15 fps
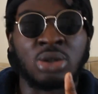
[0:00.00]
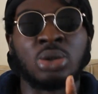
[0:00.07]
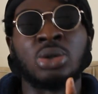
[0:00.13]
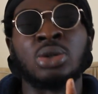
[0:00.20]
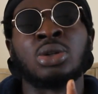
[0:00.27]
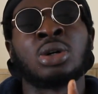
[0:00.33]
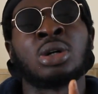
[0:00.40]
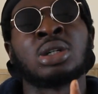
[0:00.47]

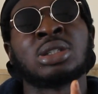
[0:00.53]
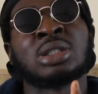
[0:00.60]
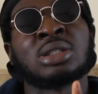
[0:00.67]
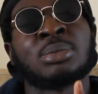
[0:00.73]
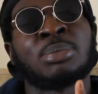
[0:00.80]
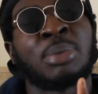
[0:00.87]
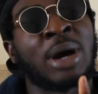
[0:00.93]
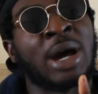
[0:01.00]
do not
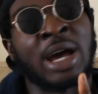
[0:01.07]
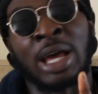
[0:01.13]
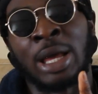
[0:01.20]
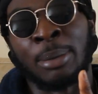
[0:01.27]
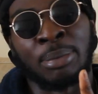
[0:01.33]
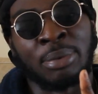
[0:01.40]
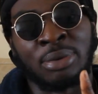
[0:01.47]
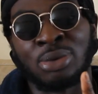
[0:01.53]

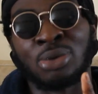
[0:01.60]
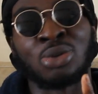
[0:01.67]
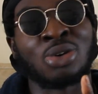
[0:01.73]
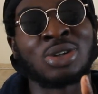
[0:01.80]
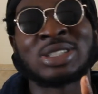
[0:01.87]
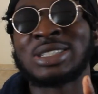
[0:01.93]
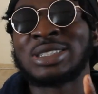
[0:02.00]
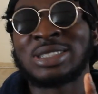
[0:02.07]
pipe, do
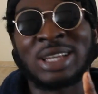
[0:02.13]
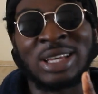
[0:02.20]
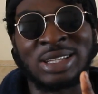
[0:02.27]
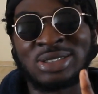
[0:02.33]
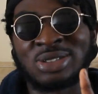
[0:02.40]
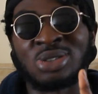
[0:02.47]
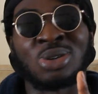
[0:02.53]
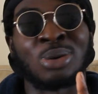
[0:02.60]
not
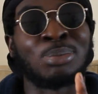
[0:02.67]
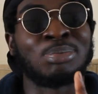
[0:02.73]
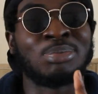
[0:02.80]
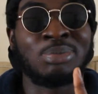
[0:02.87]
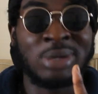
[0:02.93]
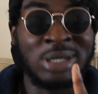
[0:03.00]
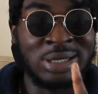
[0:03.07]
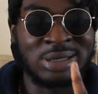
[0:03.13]
sex, do not
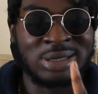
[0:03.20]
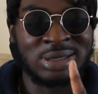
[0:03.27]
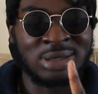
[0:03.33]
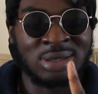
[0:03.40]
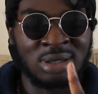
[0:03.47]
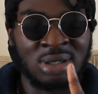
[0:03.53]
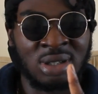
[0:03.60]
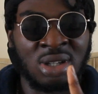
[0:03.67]

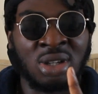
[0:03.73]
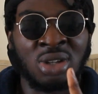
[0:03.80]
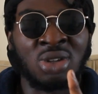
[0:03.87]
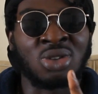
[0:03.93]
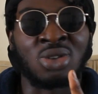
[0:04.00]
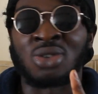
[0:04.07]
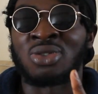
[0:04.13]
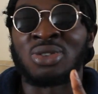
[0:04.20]
beat
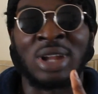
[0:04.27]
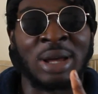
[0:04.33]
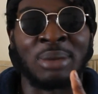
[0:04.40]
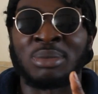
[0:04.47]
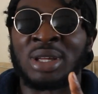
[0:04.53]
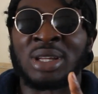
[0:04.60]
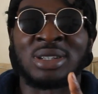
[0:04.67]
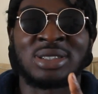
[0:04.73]
your
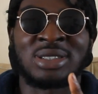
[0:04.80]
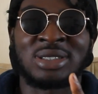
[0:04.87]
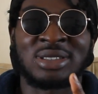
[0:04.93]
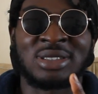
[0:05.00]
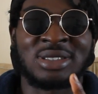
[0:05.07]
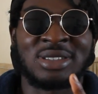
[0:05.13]
flatmates.